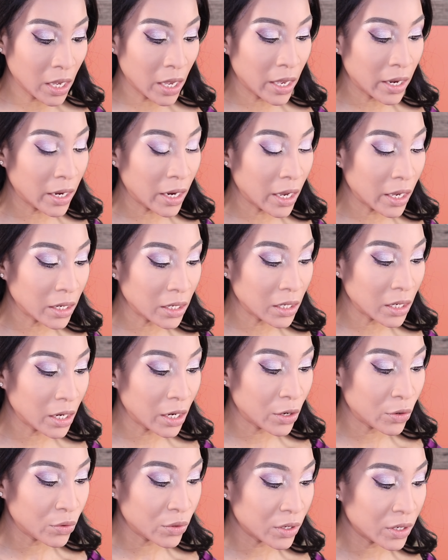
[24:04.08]
and any
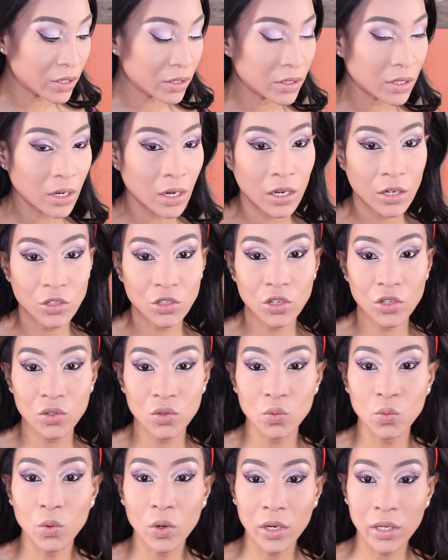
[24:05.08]
areas that I
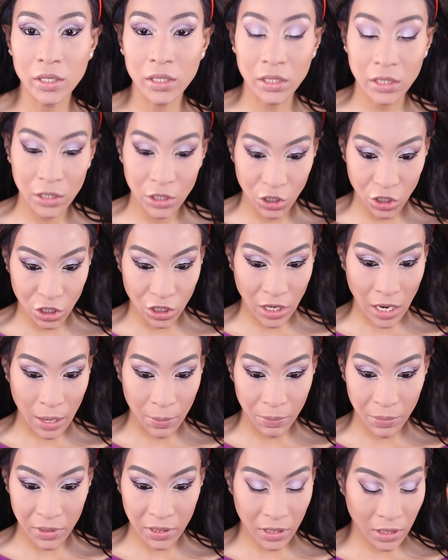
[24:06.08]
just want to
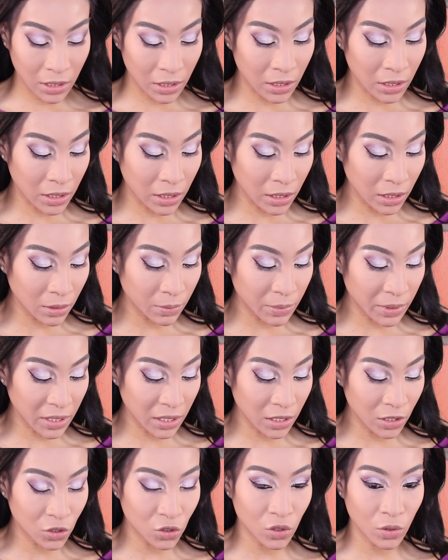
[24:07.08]
sharpen a little
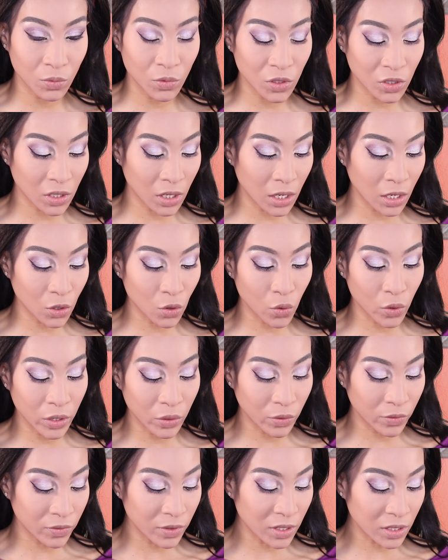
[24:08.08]
bit. So I'm just going to go
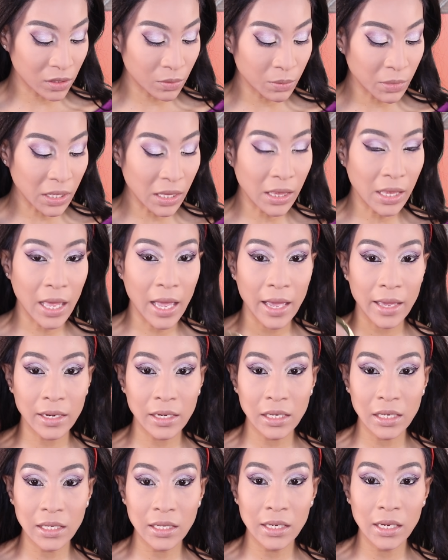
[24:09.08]
in with this
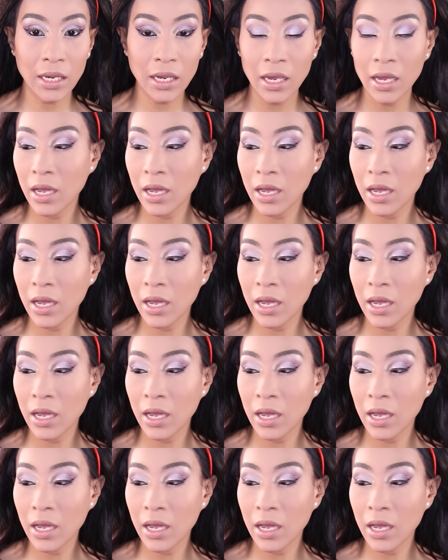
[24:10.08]
Milani